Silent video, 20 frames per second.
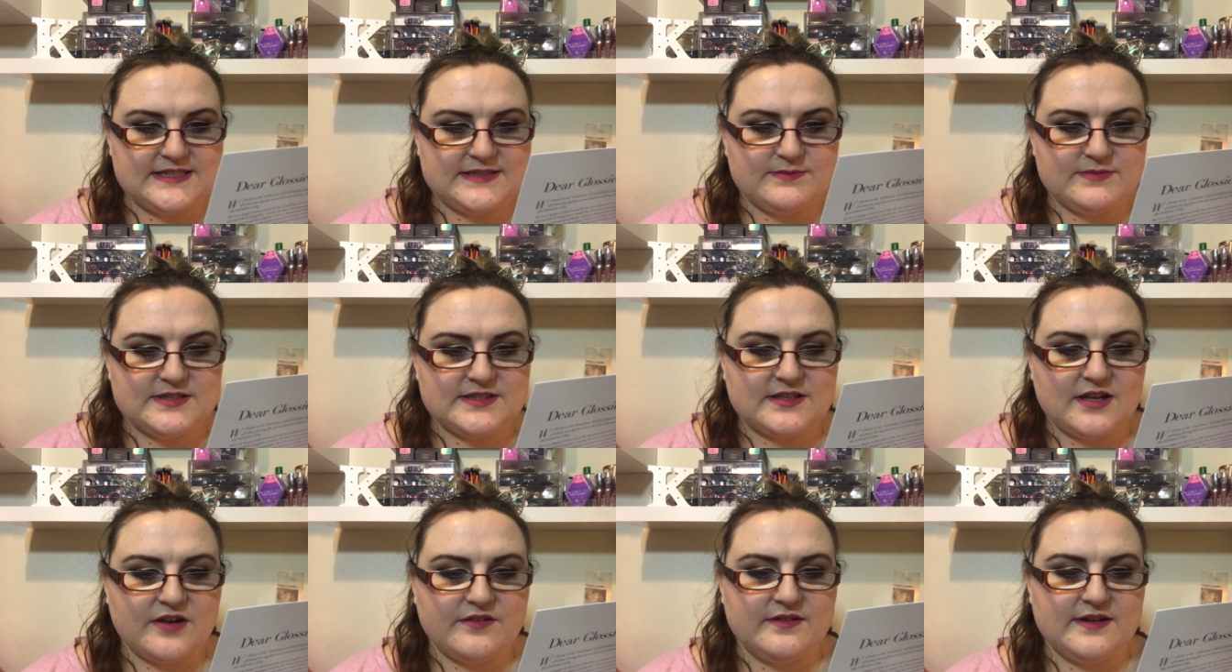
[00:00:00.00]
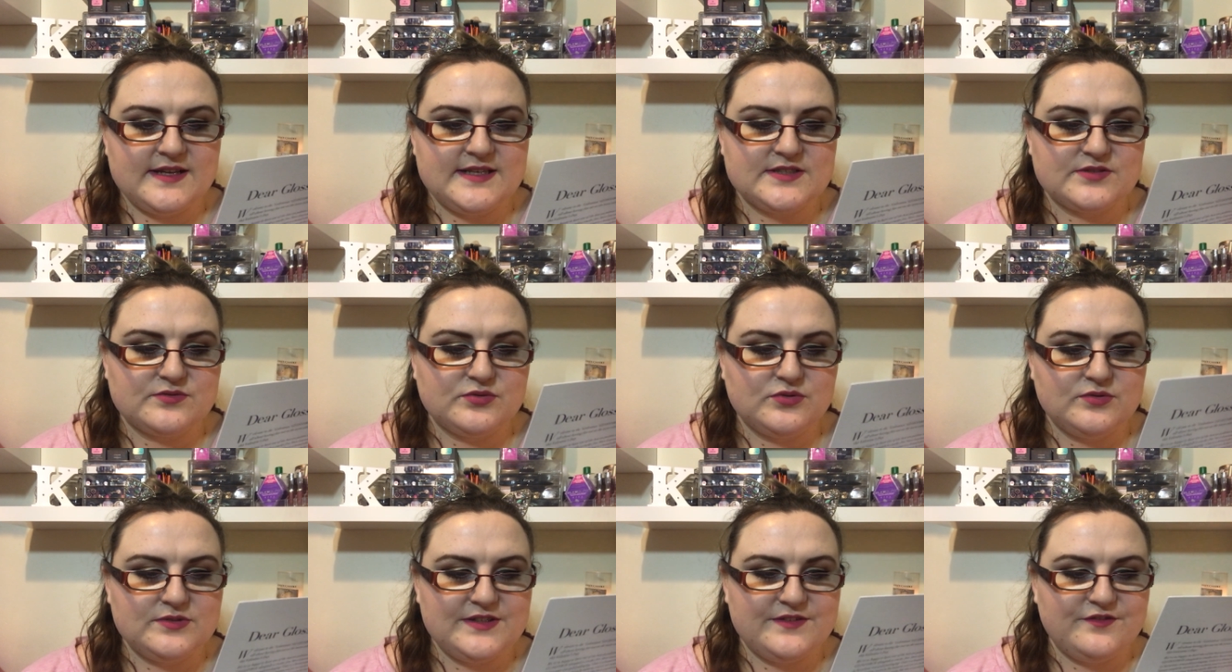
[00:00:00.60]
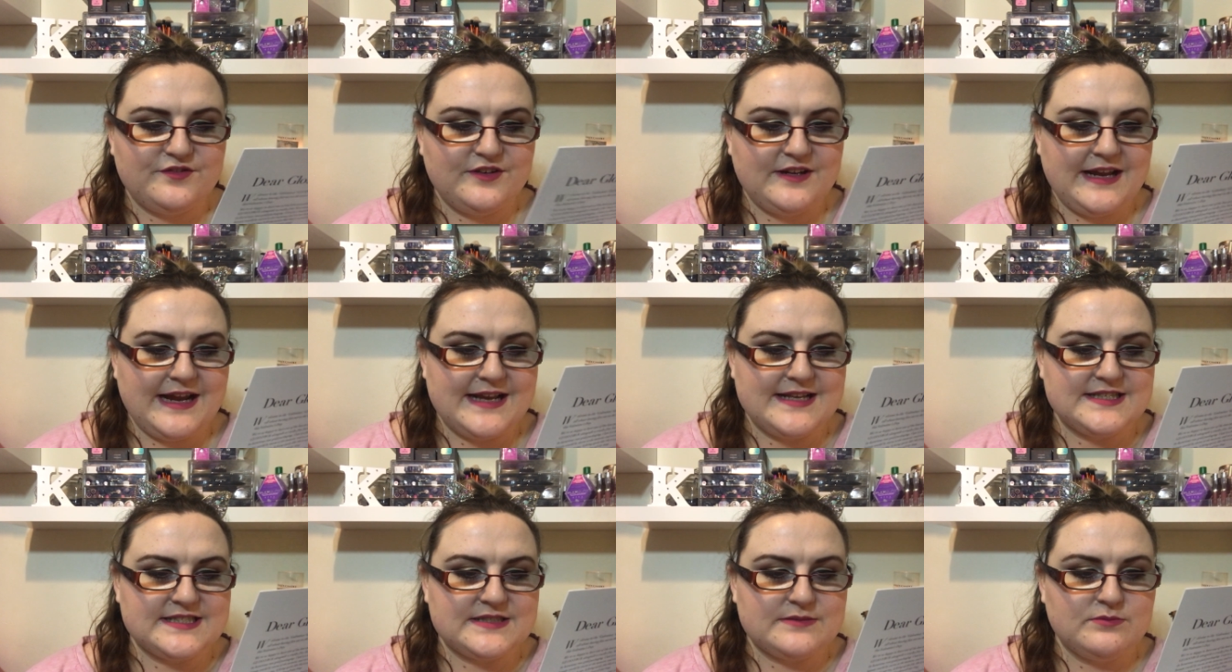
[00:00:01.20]
this mascara is cruelty free
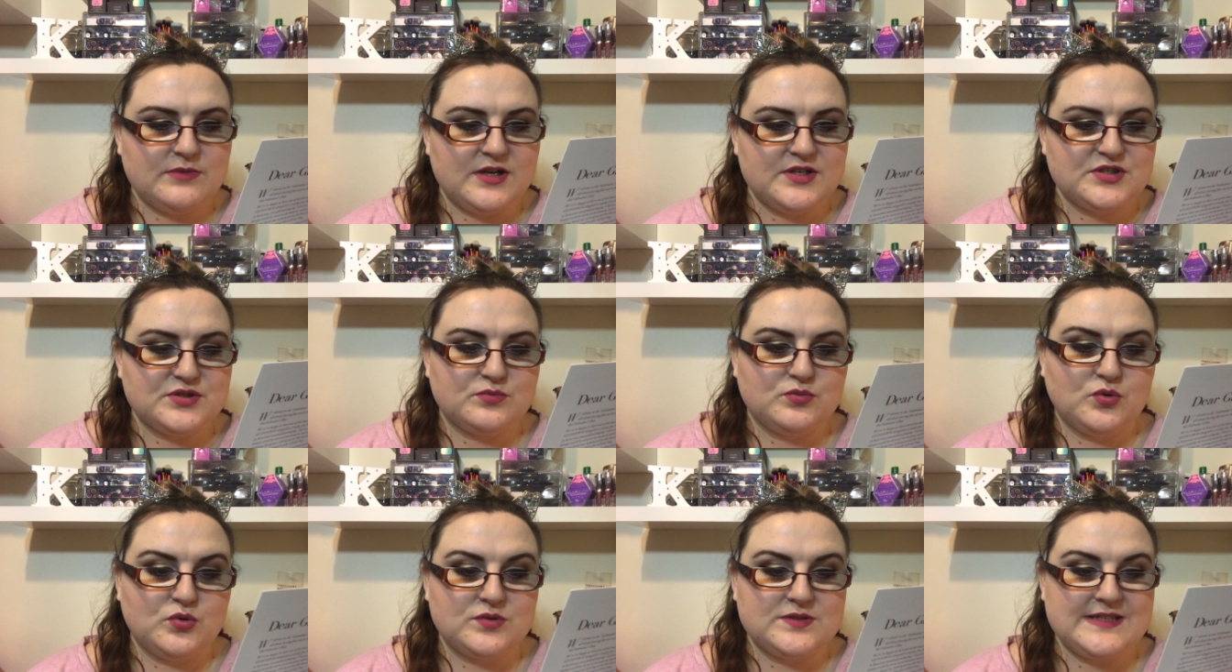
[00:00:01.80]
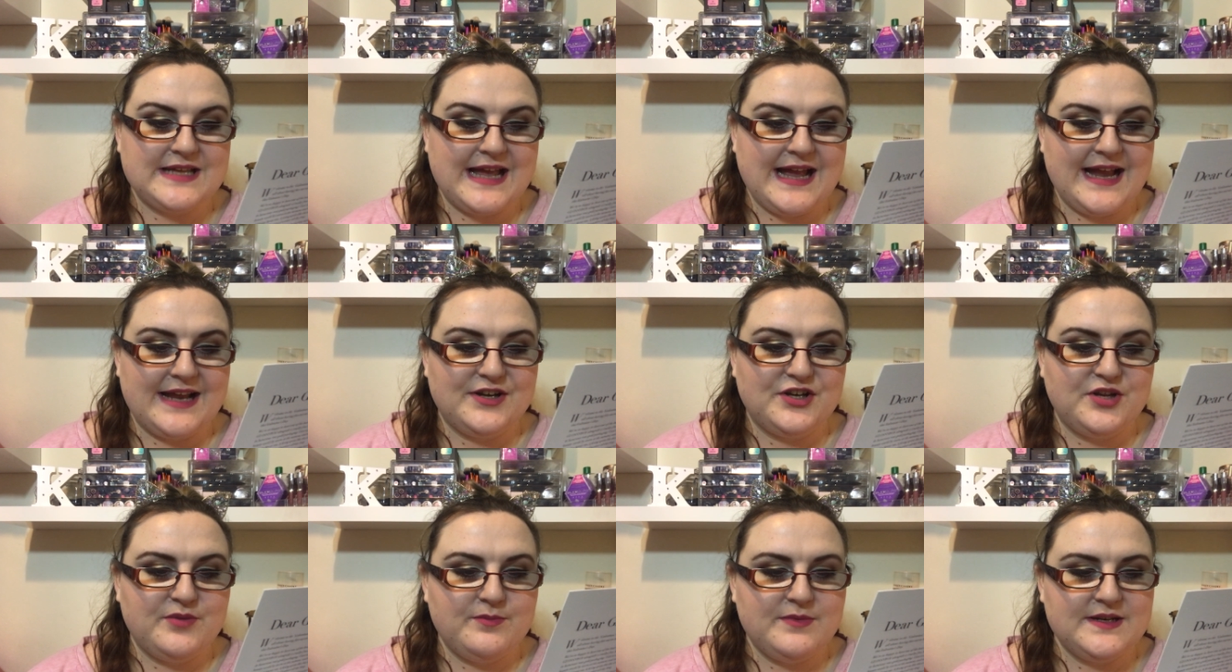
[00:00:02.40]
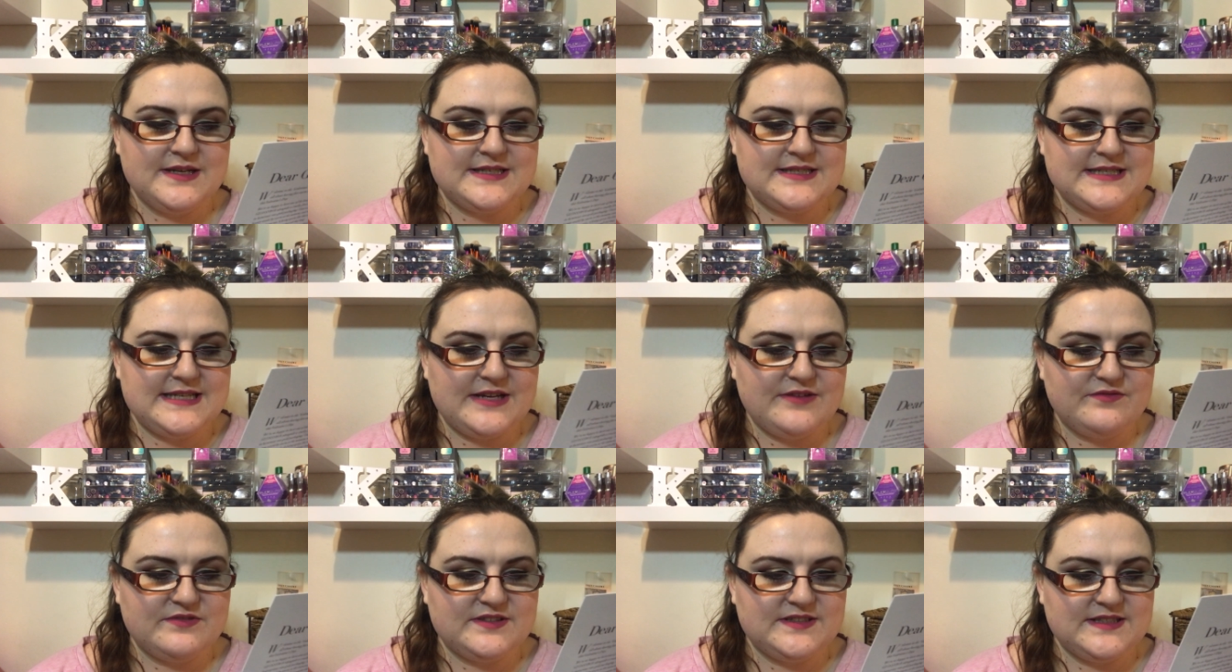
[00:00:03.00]
and smudge, water and
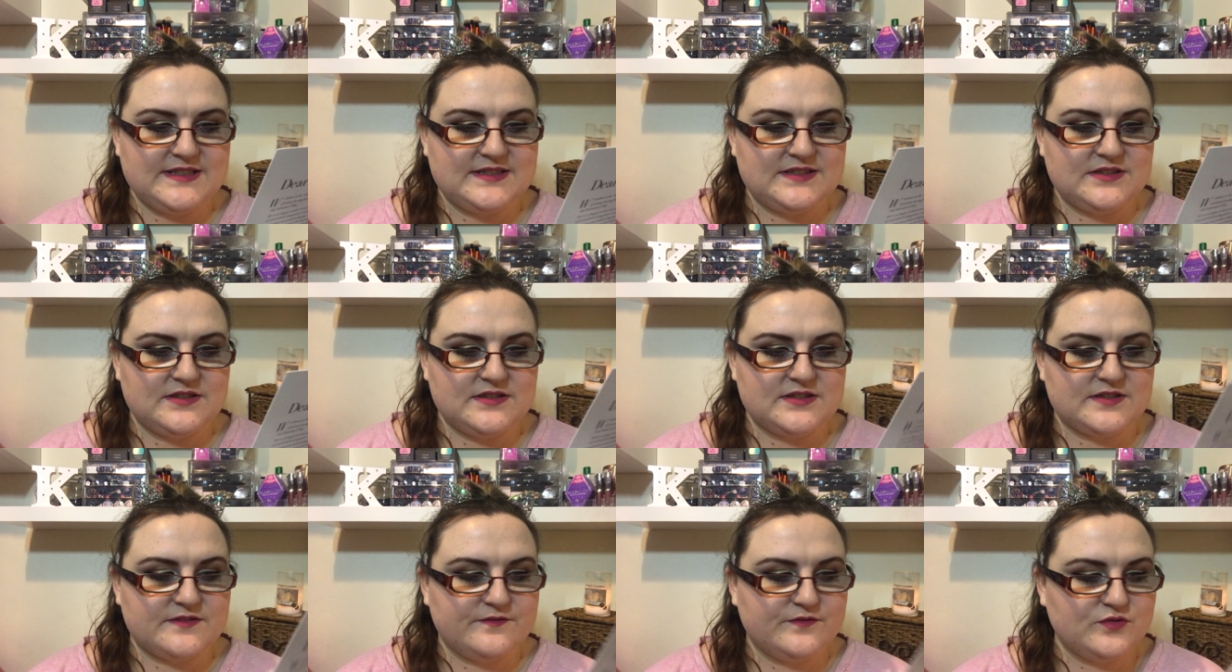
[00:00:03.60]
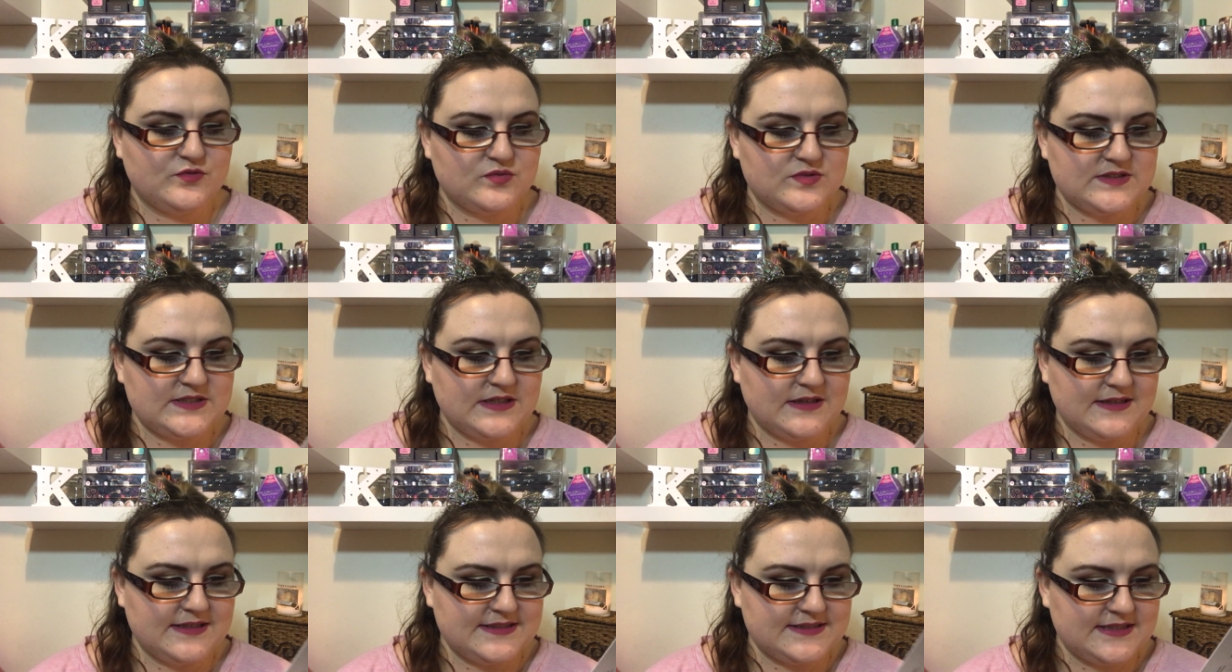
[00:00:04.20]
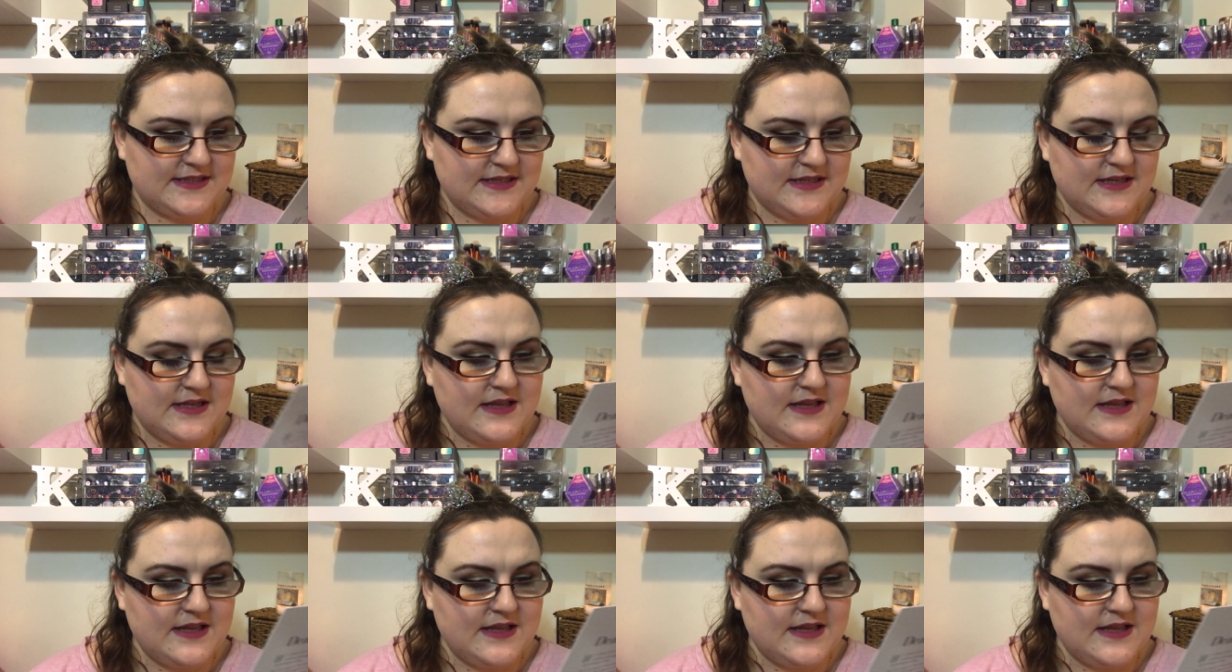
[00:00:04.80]
humidity resistant. Full size